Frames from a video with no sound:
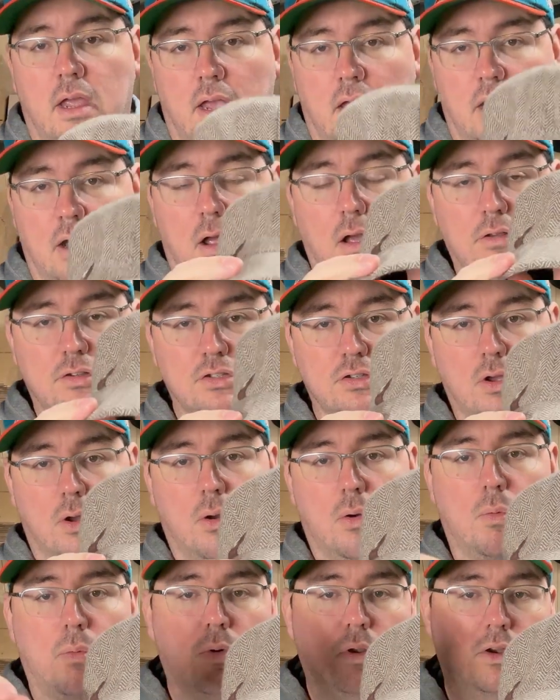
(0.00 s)
And
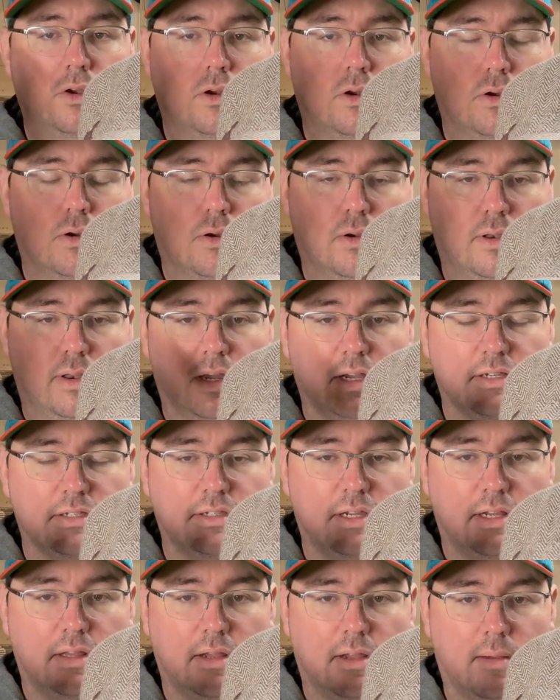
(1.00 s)
also when you're
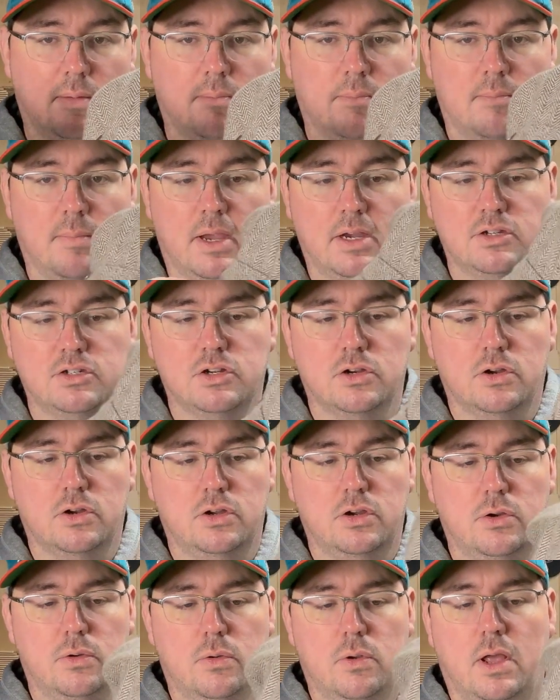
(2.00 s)
listing them, make sure
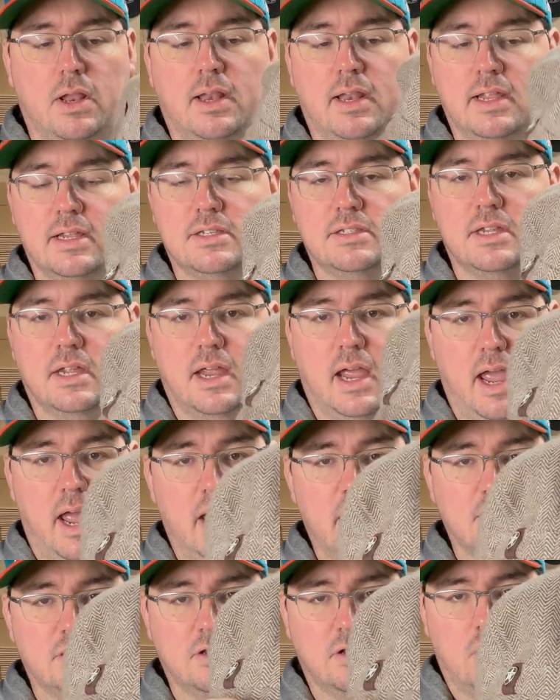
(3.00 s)
you uh, list it
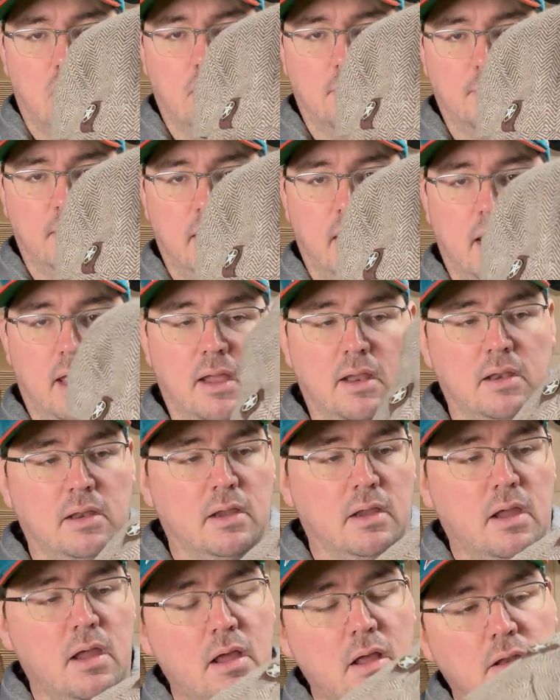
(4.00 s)
as an Army hat,
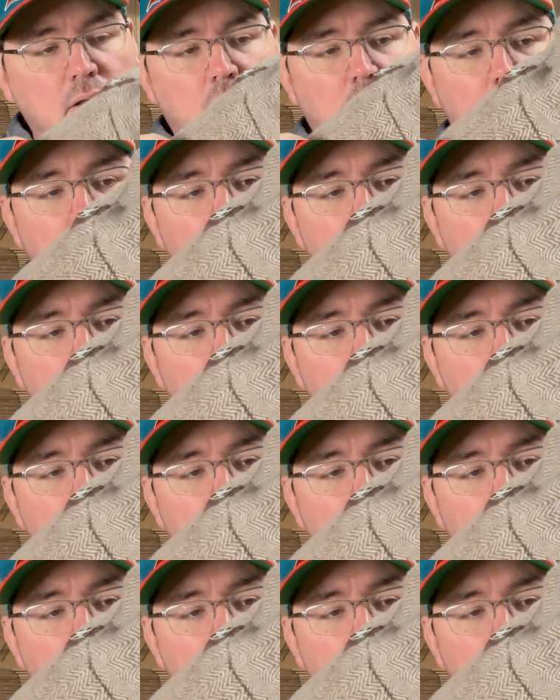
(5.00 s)
not a